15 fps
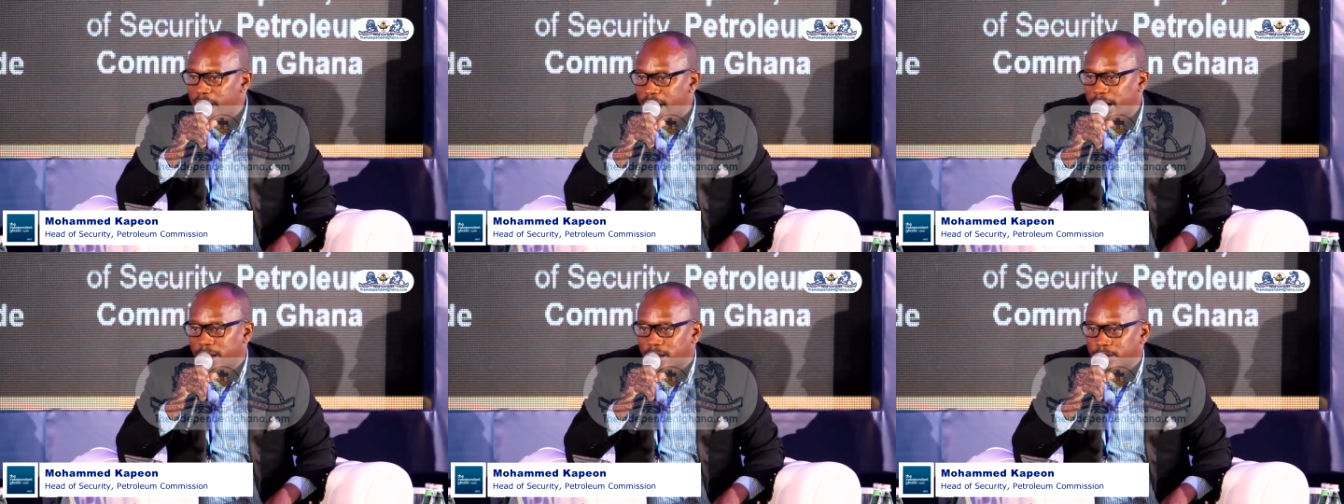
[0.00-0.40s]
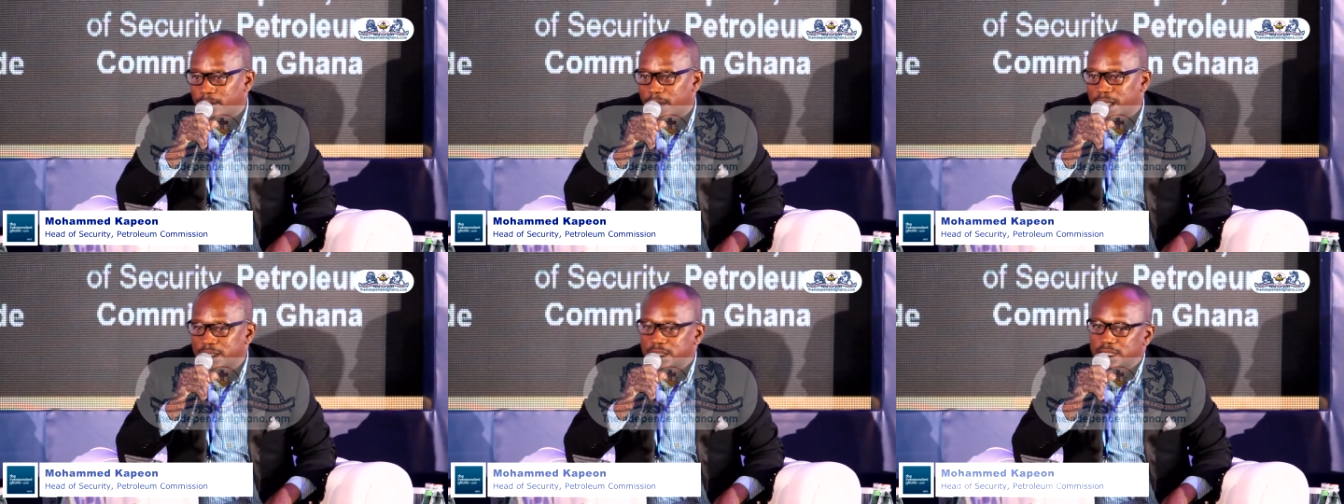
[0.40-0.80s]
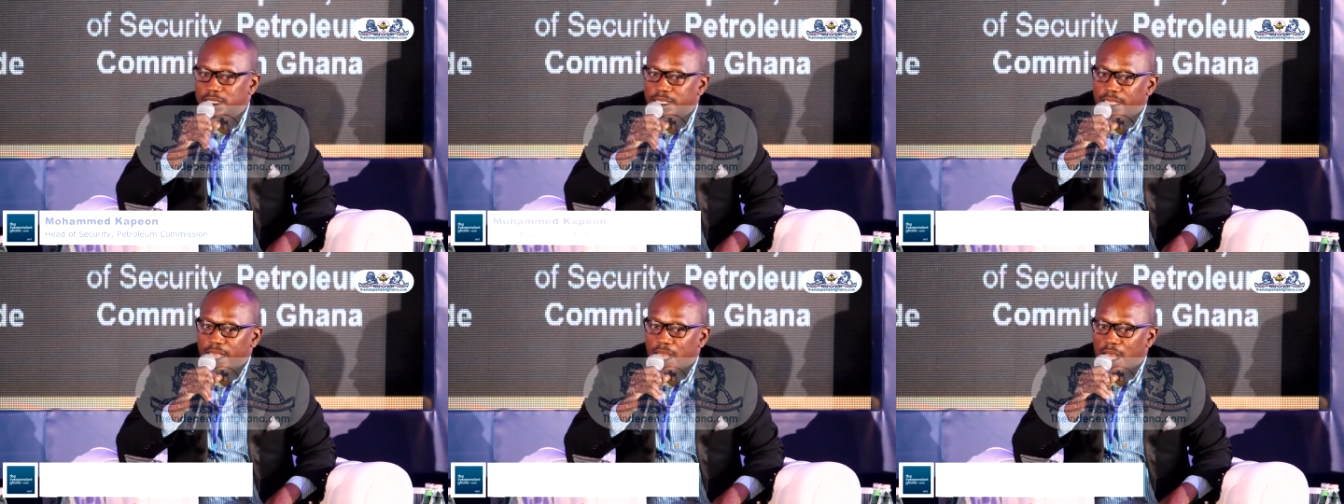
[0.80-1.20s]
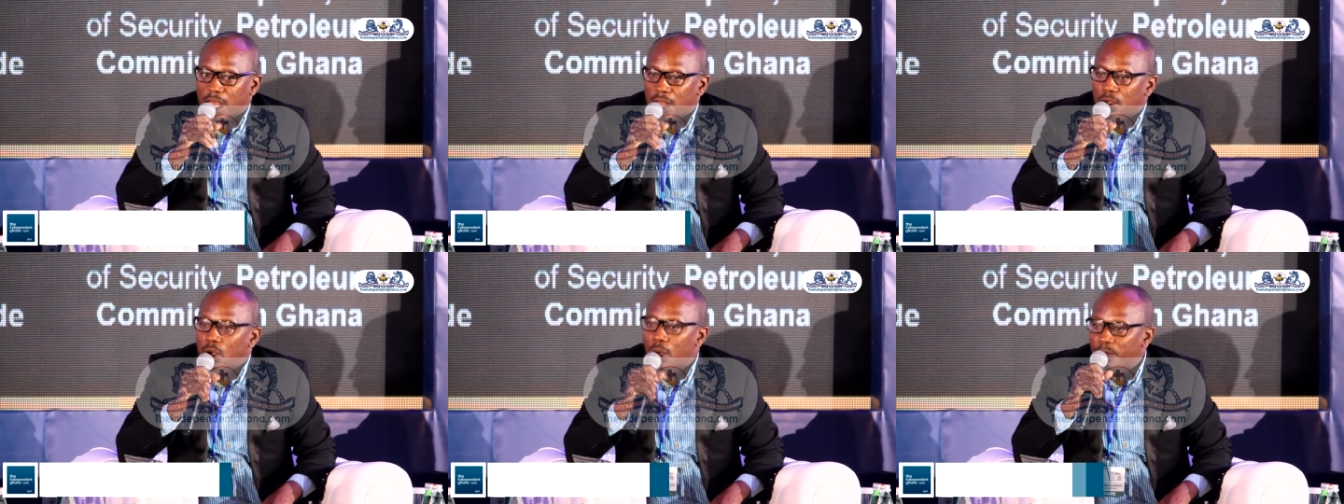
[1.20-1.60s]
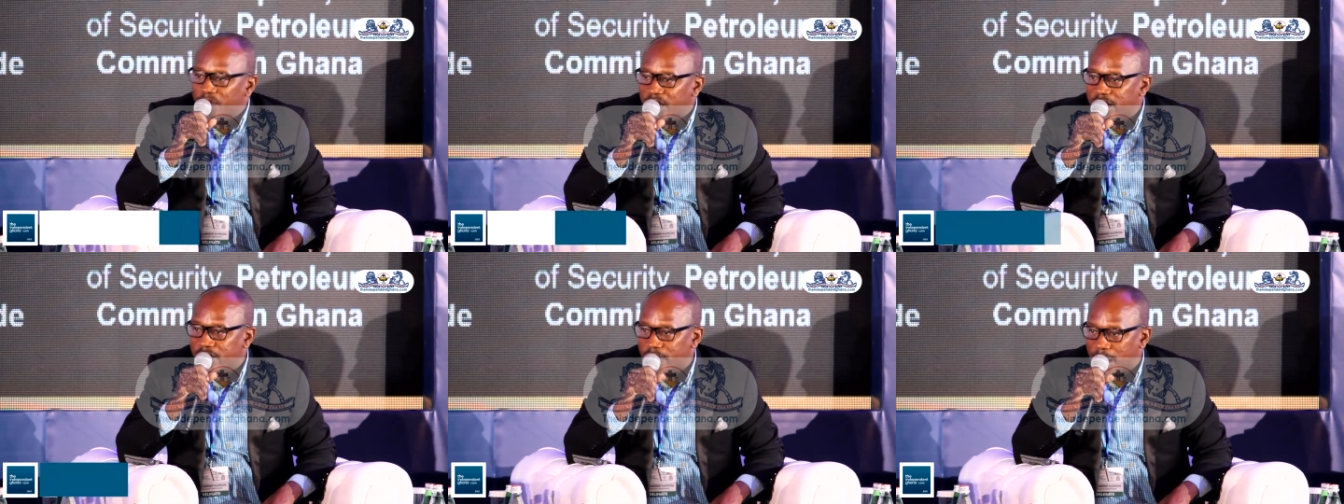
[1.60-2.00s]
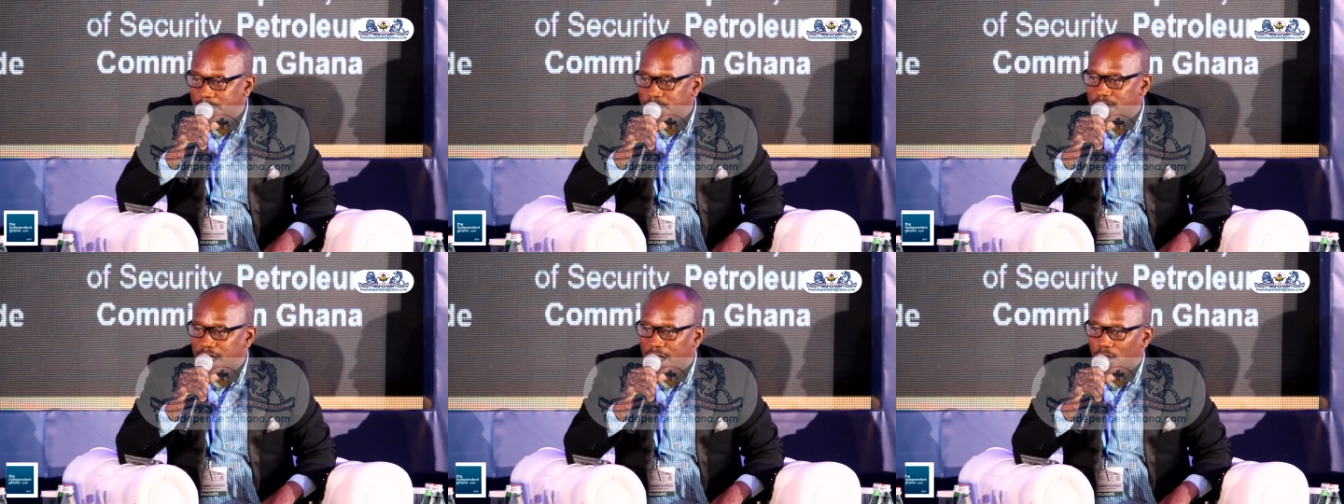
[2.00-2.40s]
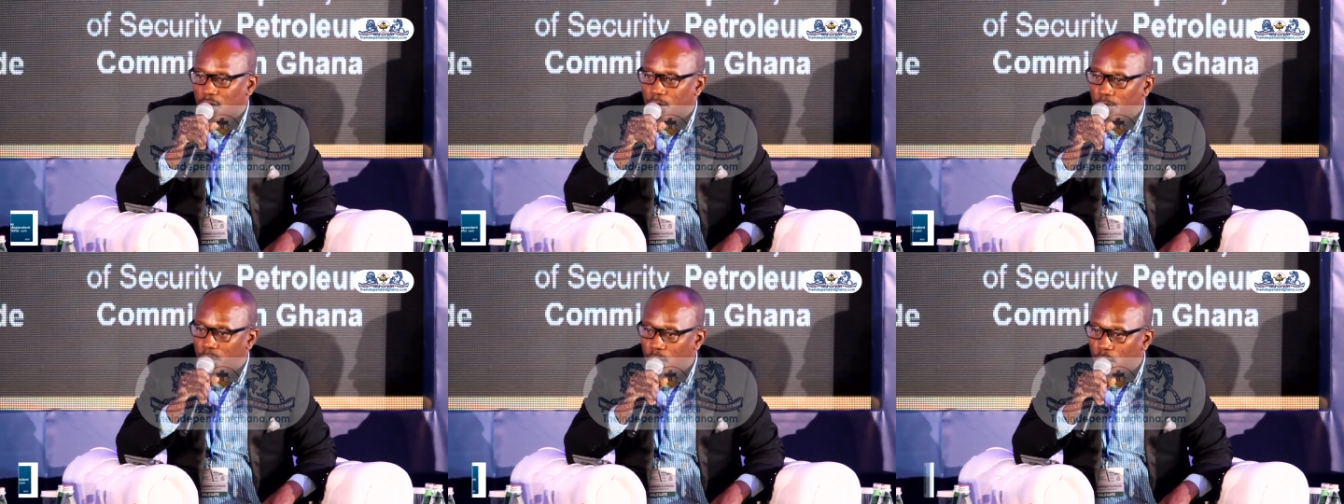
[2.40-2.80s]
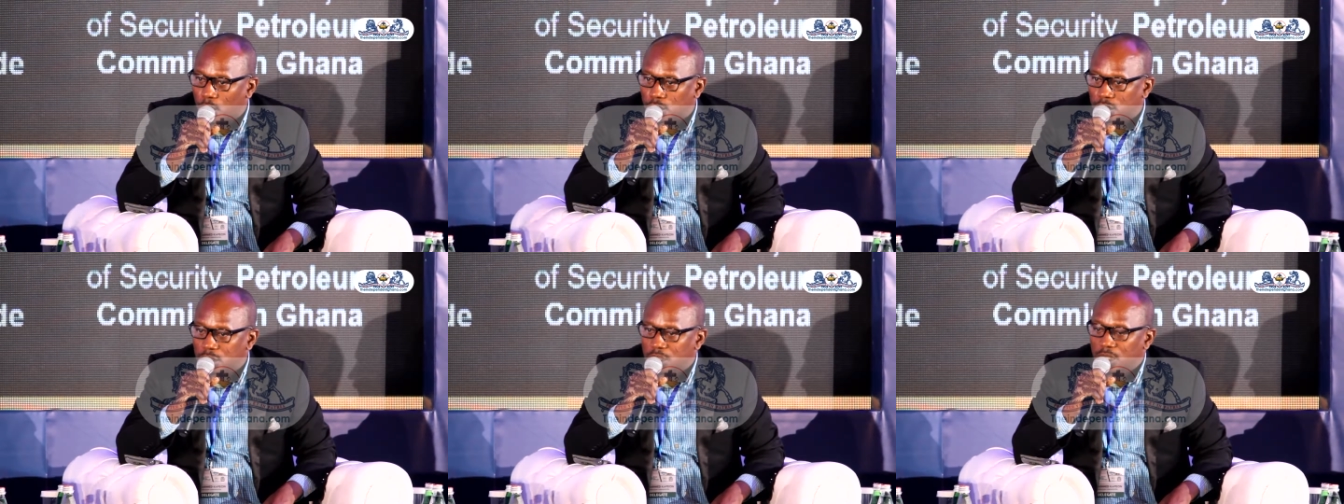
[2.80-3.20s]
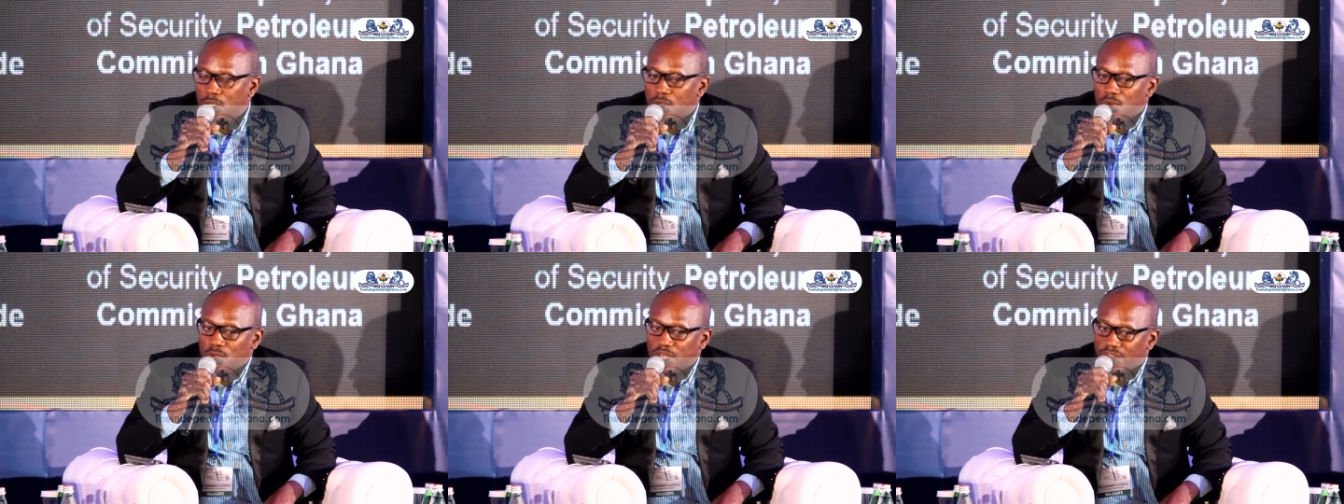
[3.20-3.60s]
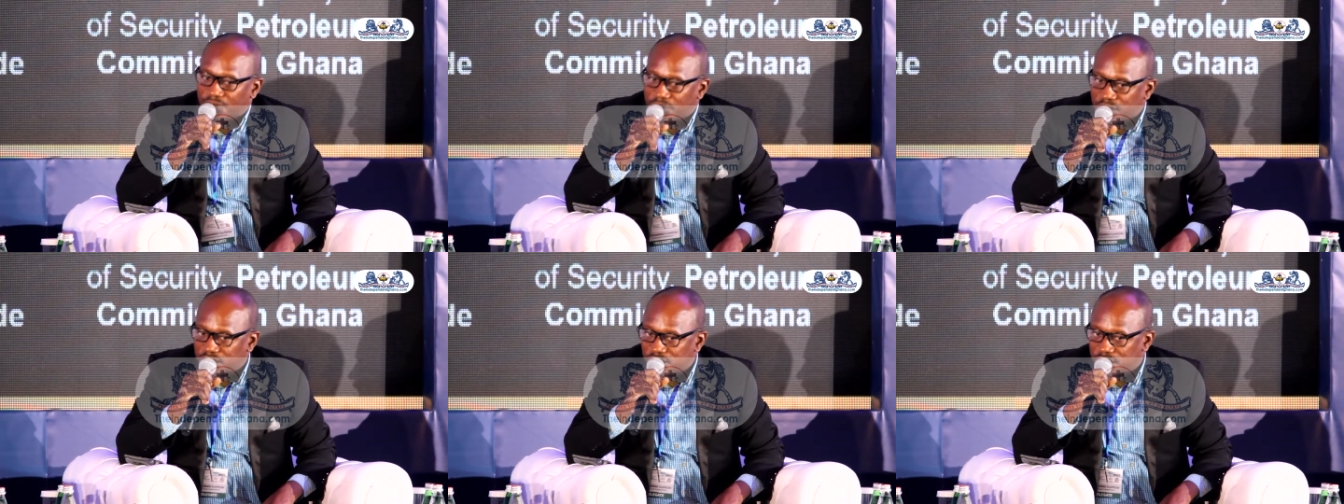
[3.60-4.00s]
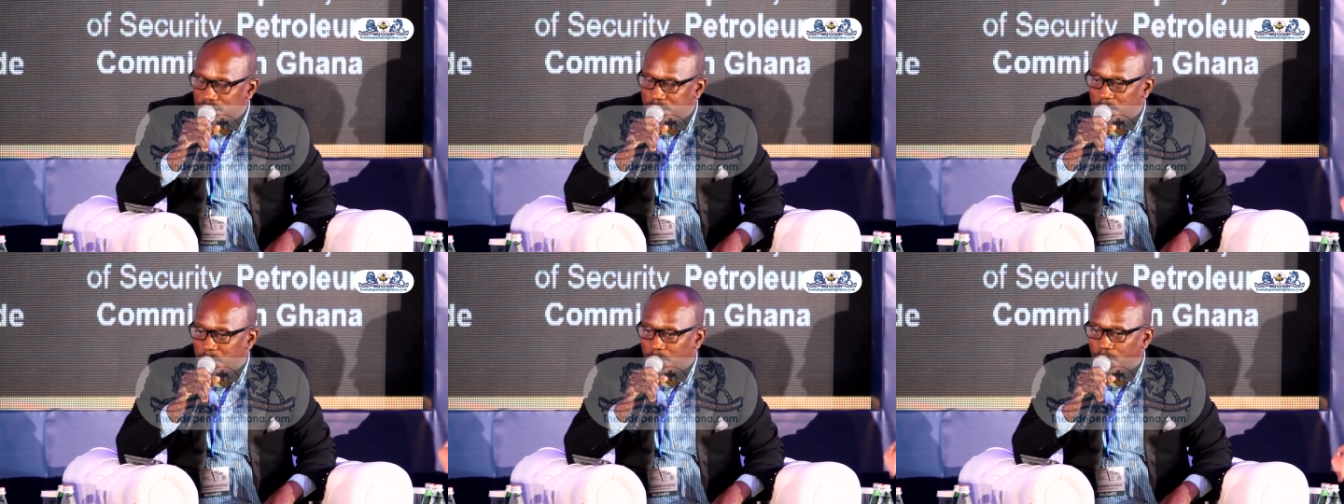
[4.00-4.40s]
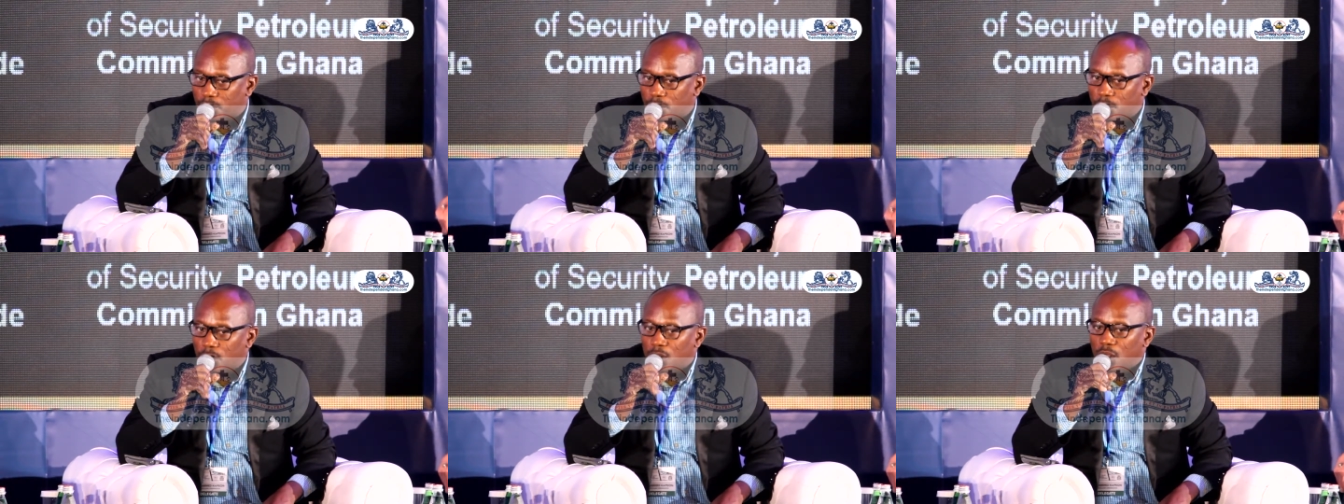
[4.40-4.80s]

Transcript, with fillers: men, but they are company reps that are on board with the fisheries people,